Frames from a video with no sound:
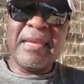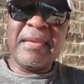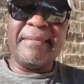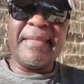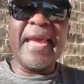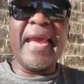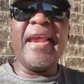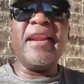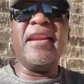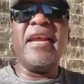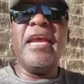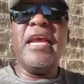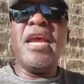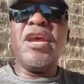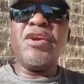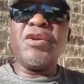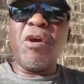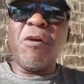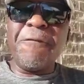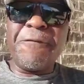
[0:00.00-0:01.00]
Then,
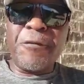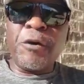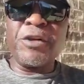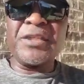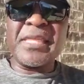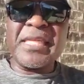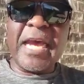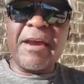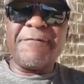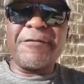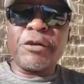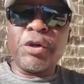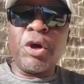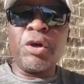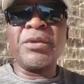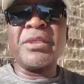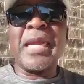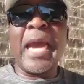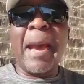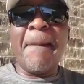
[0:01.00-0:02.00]
of course, they have
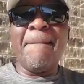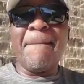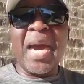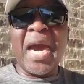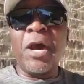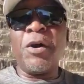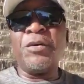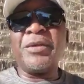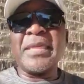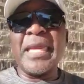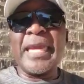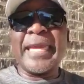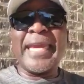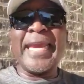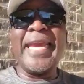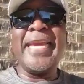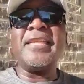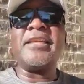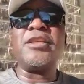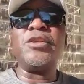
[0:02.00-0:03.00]
talked about a
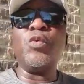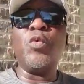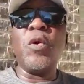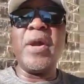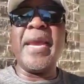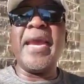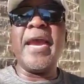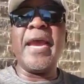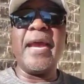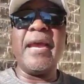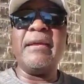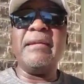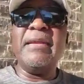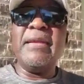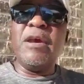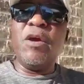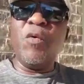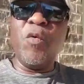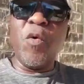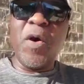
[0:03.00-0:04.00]
case where
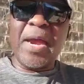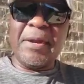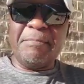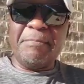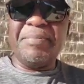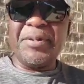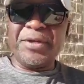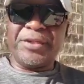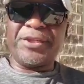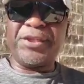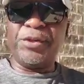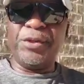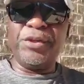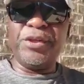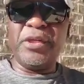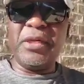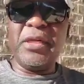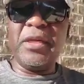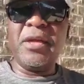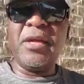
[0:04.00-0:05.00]
one
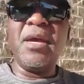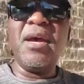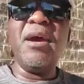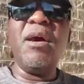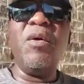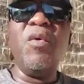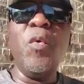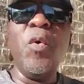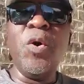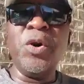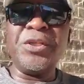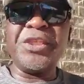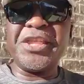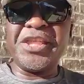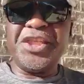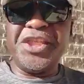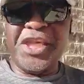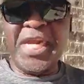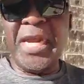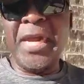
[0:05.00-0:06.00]
person was
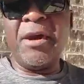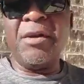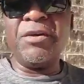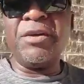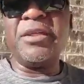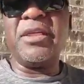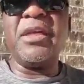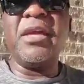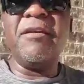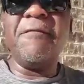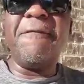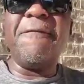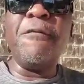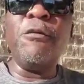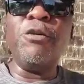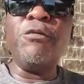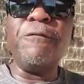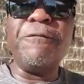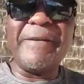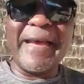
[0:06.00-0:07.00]
jailed
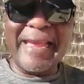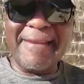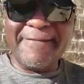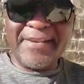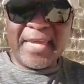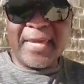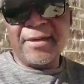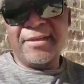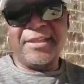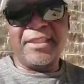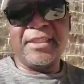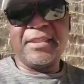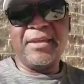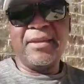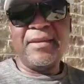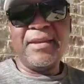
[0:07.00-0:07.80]
for 5 years,